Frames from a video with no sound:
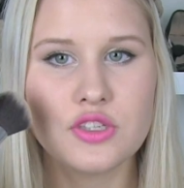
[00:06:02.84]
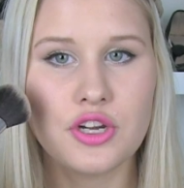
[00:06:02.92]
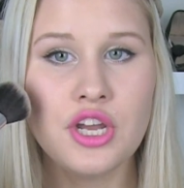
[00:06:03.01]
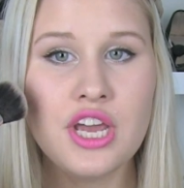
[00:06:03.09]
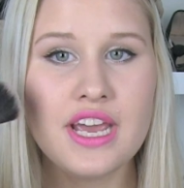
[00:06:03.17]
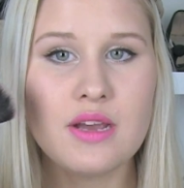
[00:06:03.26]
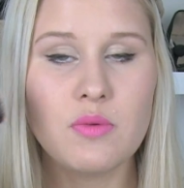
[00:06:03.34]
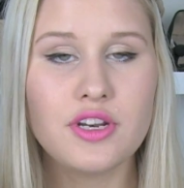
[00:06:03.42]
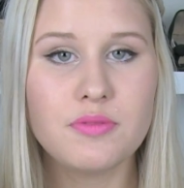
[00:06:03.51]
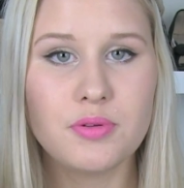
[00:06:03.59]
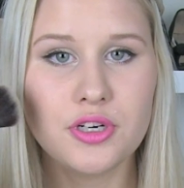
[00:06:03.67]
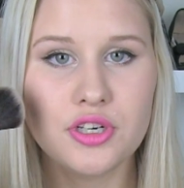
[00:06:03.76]
So
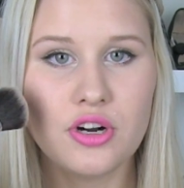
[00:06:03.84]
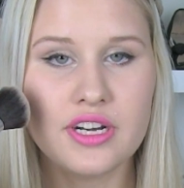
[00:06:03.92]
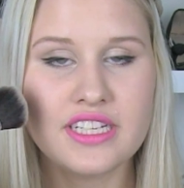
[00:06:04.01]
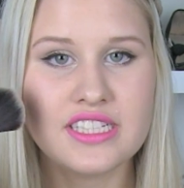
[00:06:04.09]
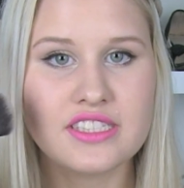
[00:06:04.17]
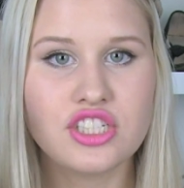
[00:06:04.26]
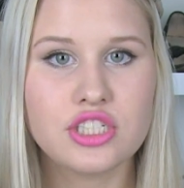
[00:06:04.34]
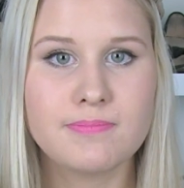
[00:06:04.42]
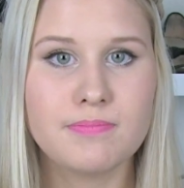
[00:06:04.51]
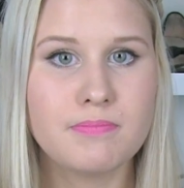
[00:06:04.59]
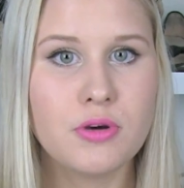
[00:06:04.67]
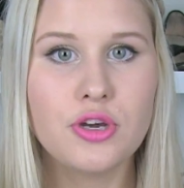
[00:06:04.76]
when you put it on, it doesn't
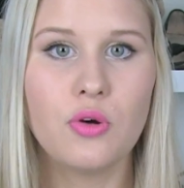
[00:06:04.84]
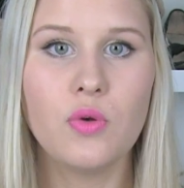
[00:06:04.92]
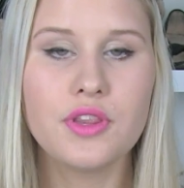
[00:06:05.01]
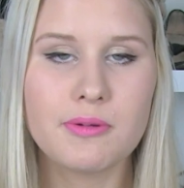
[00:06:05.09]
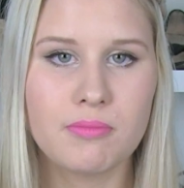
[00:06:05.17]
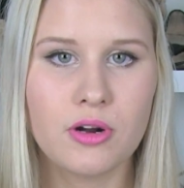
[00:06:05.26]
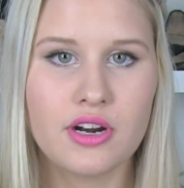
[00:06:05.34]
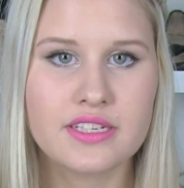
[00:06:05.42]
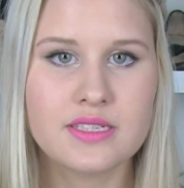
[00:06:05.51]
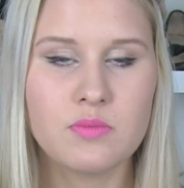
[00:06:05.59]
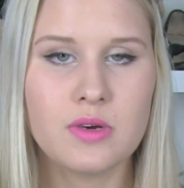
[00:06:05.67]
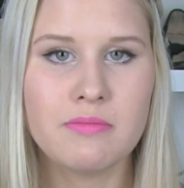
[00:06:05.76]
just put all the
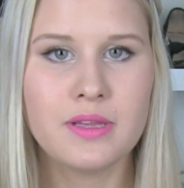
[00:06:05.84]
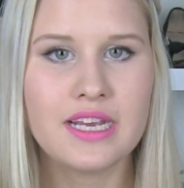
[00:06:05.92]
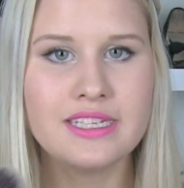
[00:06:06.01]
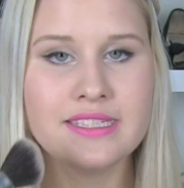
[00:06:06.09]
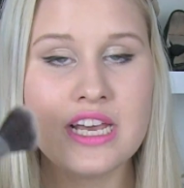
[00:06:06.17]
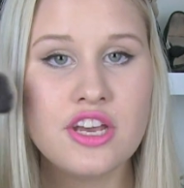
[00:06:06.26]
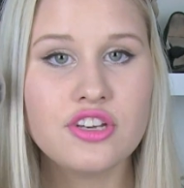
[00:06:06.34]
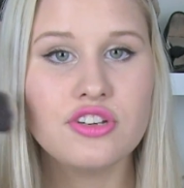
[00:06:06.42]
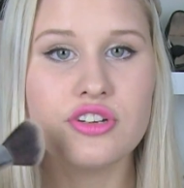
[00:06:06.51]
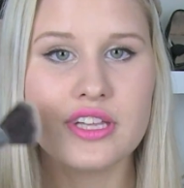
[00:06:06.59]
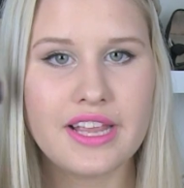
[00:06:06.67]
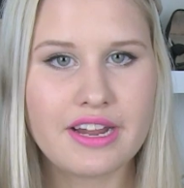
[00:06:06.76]
product in one place.
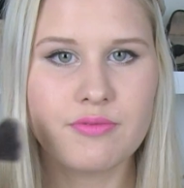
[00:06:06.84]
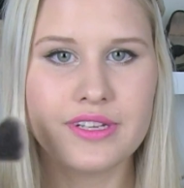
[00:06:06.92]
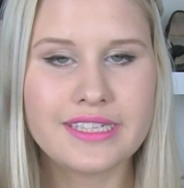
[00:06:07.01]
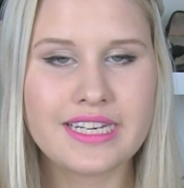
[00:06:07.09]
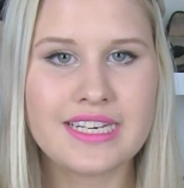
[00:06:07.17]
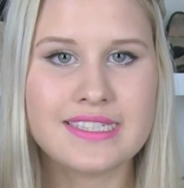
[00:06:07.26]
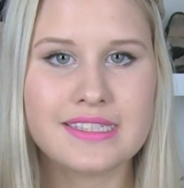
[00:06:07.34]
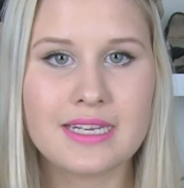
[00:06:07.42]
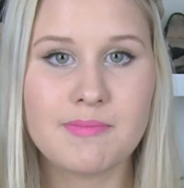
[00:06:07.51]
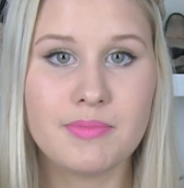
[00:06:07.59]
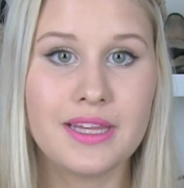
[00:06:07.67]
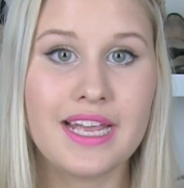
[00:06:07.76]
You can like really
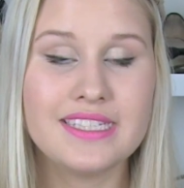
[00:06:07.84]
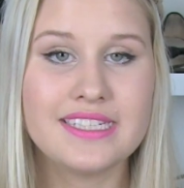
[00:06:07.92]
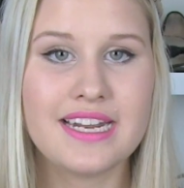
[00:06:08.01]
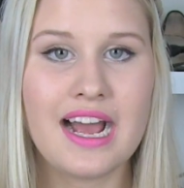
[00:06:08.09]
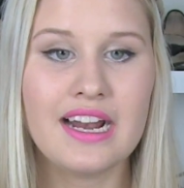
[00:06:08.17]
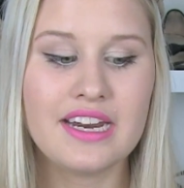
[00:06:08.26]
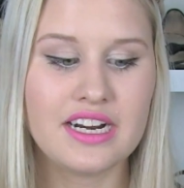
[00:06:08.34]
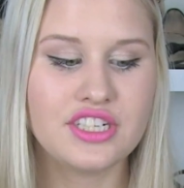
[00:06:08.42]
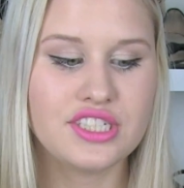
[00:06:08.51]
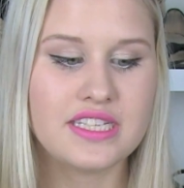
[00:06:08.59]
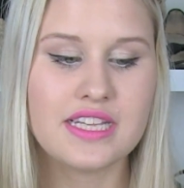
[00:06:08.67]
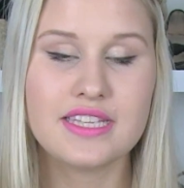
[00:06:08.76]
easily blend it out, and I
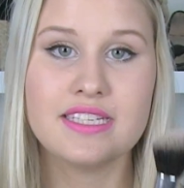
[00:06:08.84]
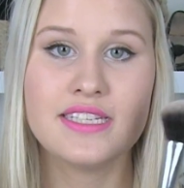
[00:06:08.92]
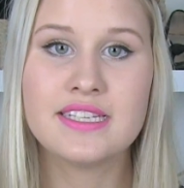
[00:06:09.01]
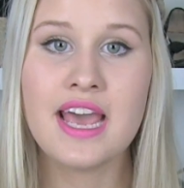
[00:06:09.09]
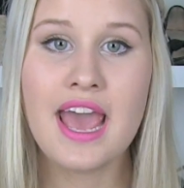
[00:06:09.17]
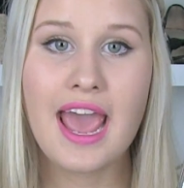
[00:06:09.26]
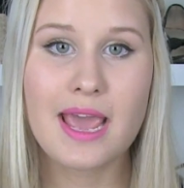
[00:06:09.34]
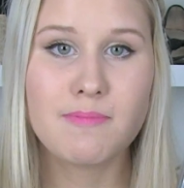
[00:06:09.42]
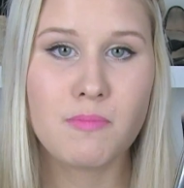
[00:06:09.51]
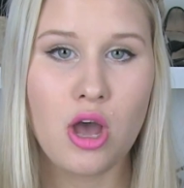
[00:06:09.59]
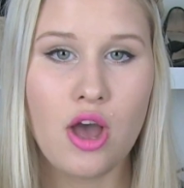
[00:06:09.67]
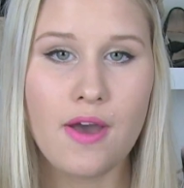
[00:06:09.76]
just think this is
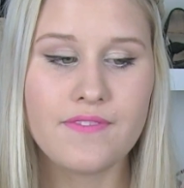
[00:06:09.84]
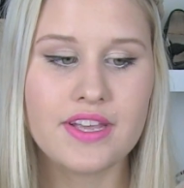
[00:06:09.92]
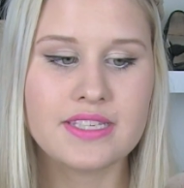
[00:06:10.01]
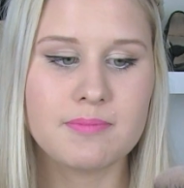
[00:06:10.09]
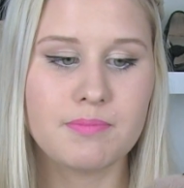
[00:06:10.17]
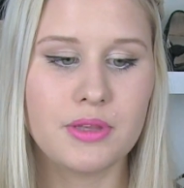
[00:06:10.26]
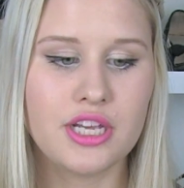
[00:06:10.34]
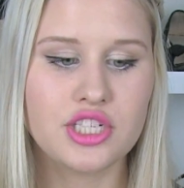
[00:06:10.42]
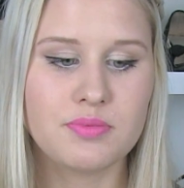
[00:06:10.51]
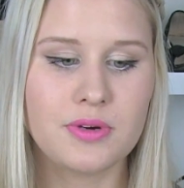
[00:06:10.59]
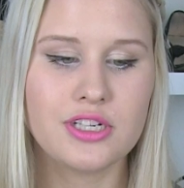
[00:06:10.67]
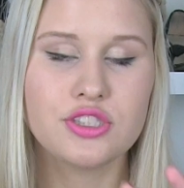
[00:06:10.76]
a perfect
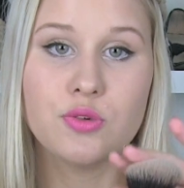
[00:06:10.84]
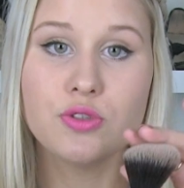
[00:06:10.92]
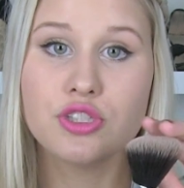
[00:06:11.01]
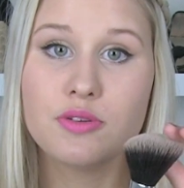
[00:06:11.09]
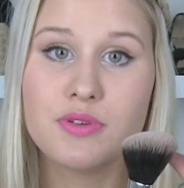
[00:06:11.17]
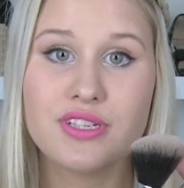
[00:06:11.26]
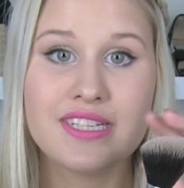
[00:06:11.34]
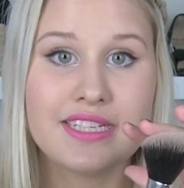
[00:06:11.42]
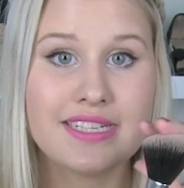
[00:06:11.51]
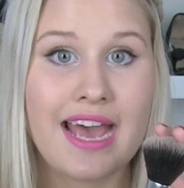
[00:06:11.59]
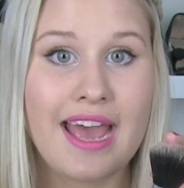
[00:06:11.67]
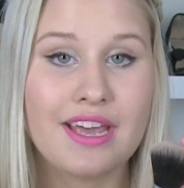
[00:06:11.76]
blush brush. Also because
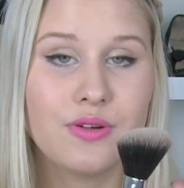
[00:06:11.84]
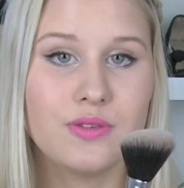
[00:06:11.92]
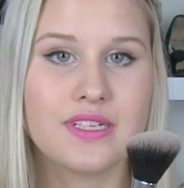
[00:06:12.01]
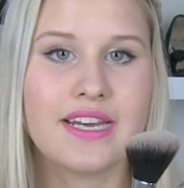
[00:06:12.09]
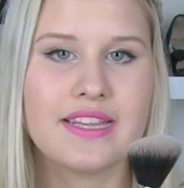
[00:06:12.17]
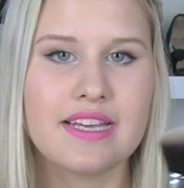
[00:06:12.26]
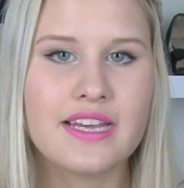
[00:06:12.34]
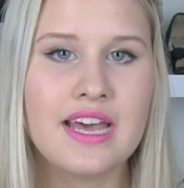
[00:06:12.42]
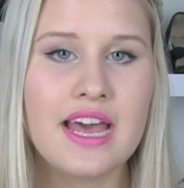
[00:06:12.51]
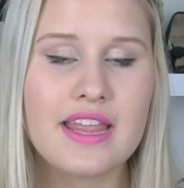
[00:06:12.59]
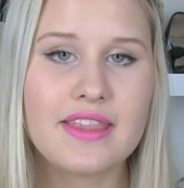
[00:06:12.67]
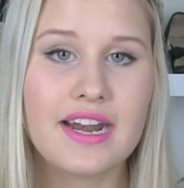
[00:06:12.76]
it's angled, I think
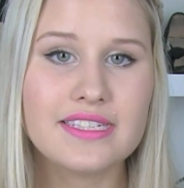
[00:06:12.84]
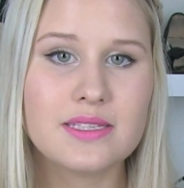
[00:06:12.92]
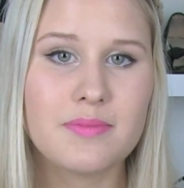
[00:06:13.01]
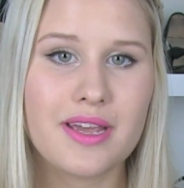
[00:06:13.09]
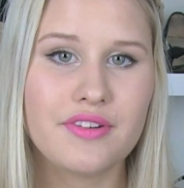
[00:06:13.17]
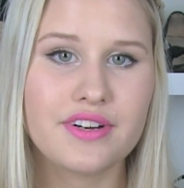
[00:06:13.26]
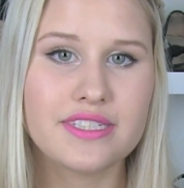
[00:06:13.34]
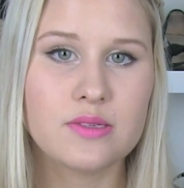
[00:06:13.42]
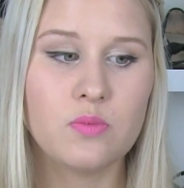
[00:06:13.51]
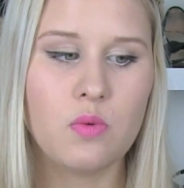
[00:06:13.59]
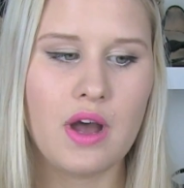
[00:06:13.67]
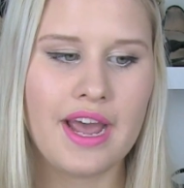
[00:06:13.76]
that is the main
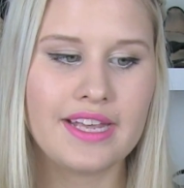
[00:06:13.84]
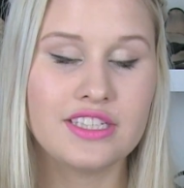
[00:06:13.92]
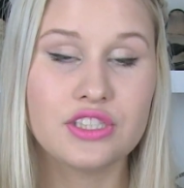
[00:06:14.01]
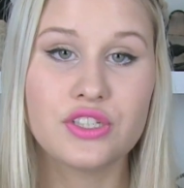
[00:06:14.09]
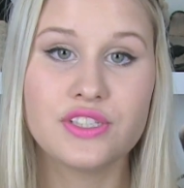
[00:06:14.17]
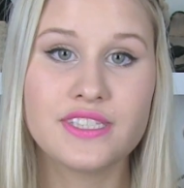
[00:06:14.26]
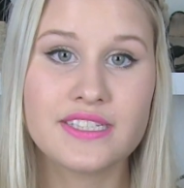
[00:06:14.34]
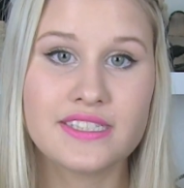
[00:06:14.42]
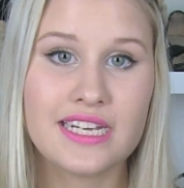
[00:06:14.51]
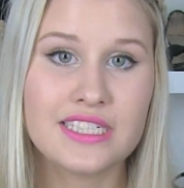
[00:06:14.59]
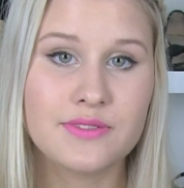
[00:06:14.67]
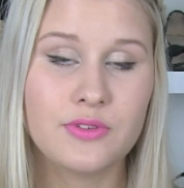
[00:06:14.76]
reason why it's so
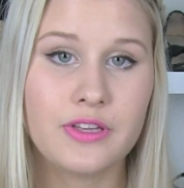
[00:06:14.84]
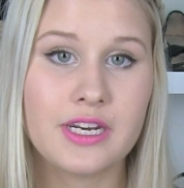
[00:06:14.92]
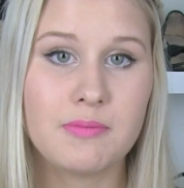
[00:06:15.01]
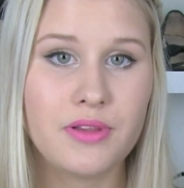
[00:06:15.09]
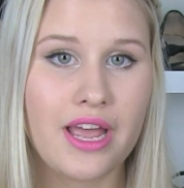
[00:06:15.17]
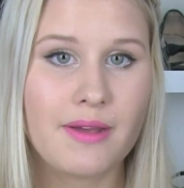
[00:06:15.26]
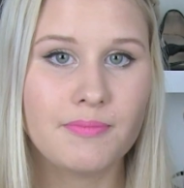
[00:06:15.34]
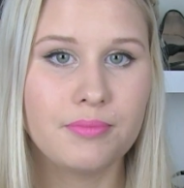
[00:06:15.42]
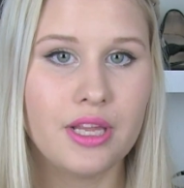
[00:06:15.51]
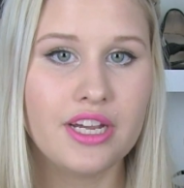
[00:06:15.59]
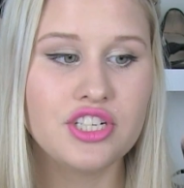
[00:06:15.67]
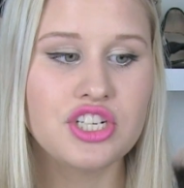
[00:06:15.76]
successful in applying
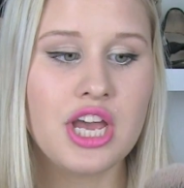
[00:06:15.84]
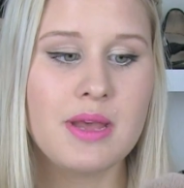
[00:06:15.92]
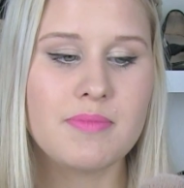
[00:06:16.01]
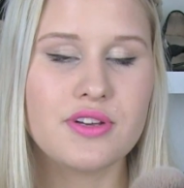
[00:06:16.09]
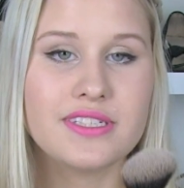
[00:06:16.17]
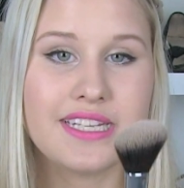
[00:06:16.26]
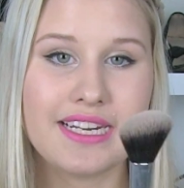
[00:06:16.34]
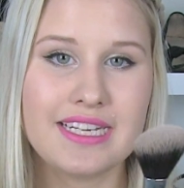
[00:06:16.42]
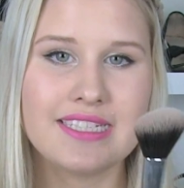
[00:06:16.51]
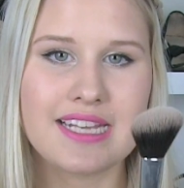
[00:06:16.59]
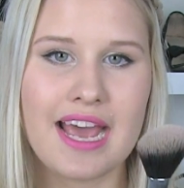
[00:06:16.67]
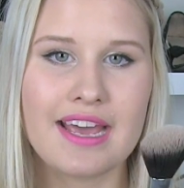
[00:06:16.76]
blush, because it
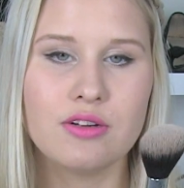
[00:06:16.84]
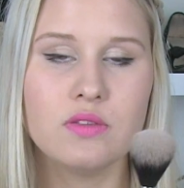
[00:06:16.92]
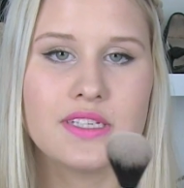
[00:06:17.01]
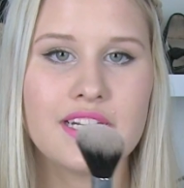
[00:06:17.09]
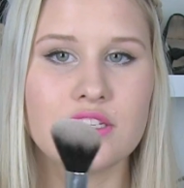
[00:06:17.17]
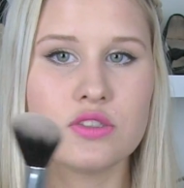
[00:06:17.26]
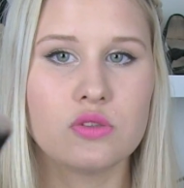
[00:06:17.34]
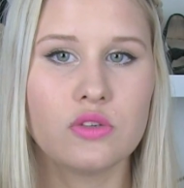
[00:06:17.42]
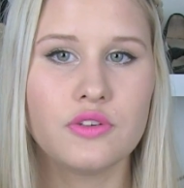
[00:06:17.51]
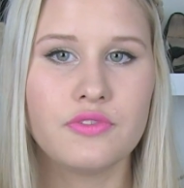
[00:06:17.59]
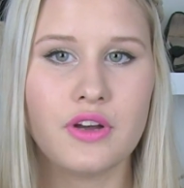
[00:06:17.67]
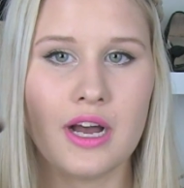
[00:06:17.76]
is angled and it's
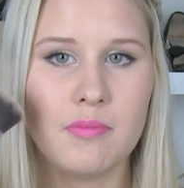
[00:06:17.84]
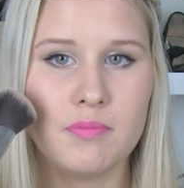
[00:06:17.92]
sort of